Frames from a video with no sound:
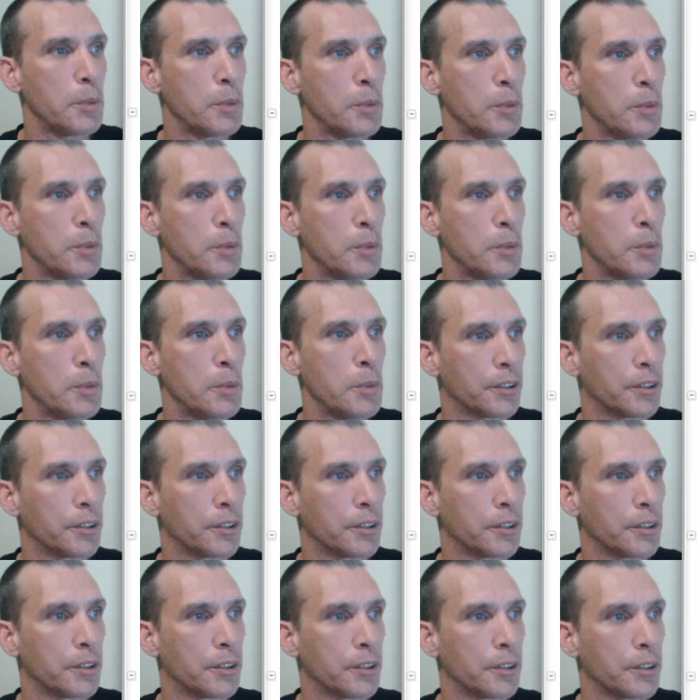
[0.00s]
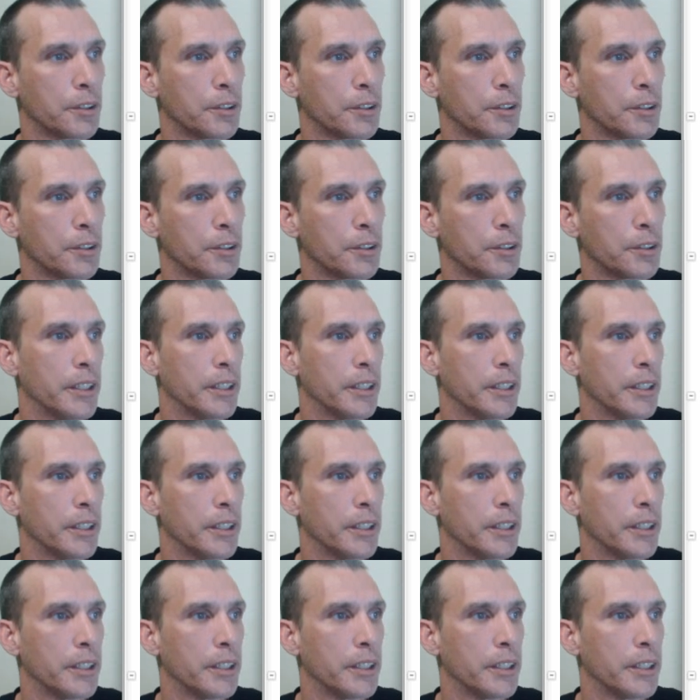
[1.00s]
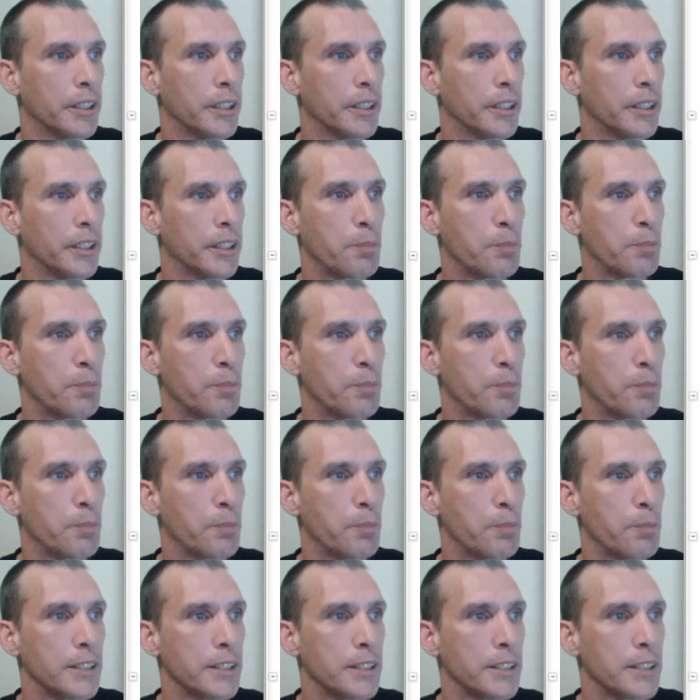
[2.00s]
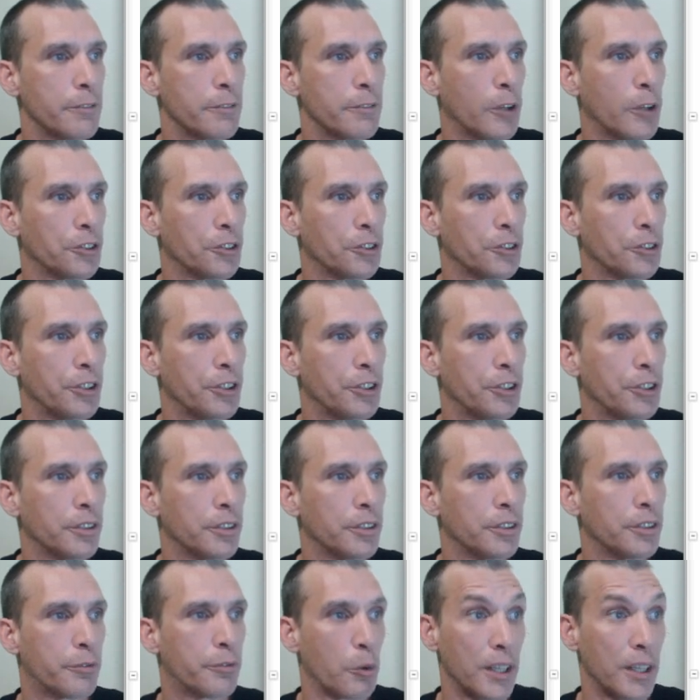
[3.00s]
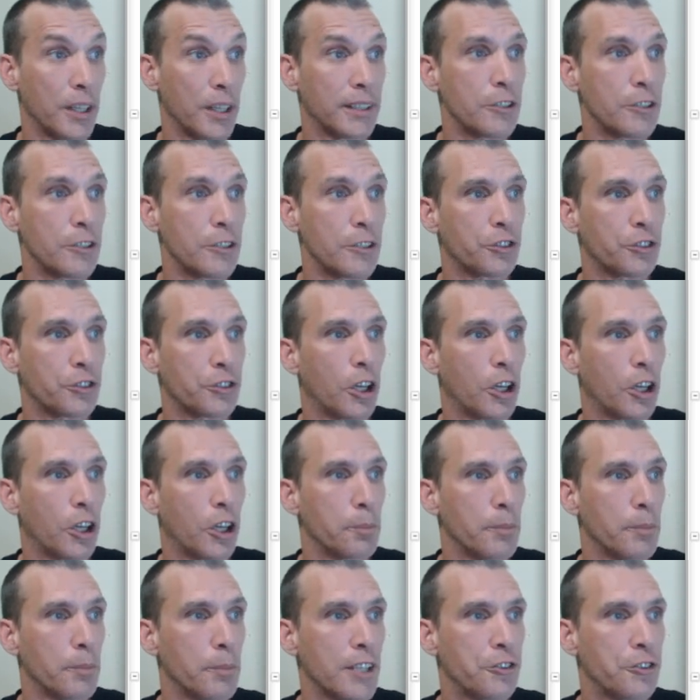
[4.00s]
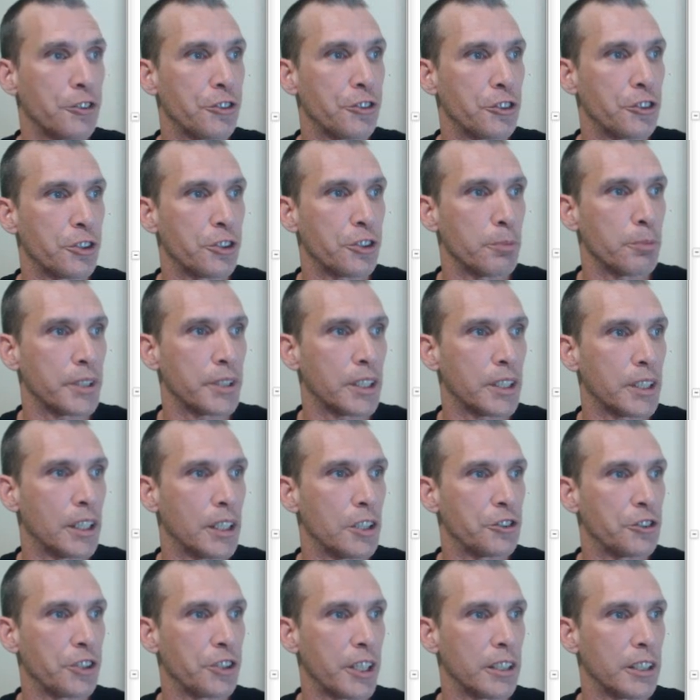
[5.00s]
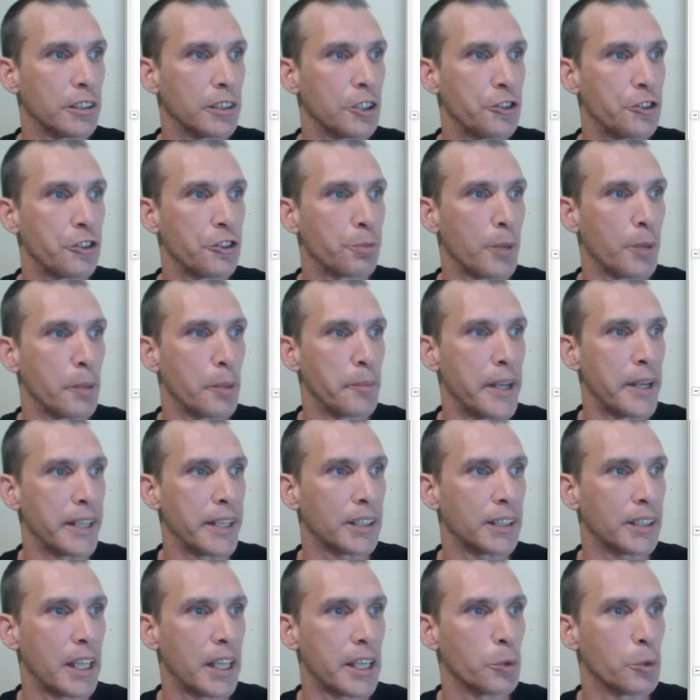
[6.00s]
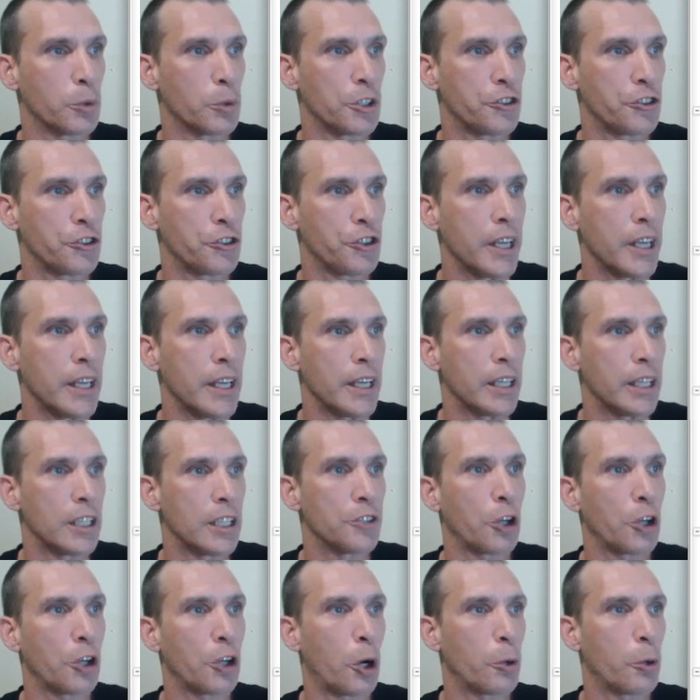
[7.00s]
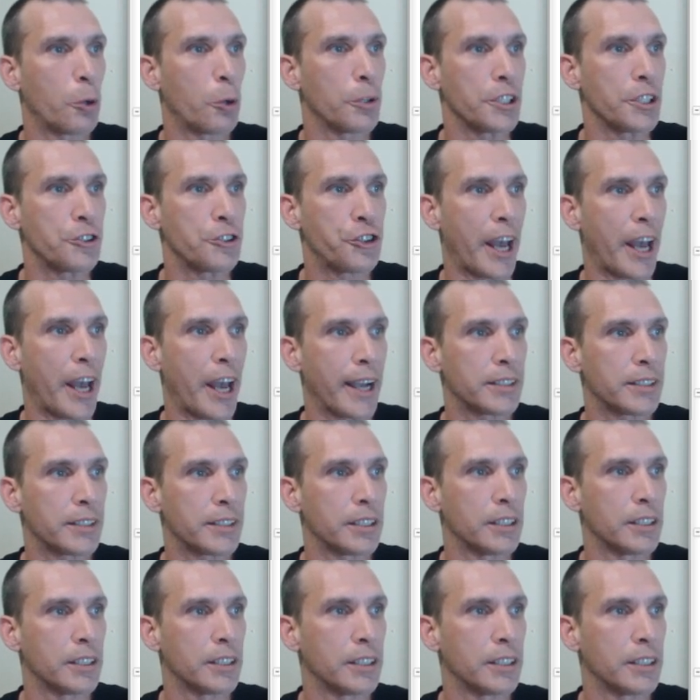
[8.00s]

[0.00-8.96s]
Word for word: here. Let me pull that up here. But English by default, or at least on my system, because English is my main language, is already checked,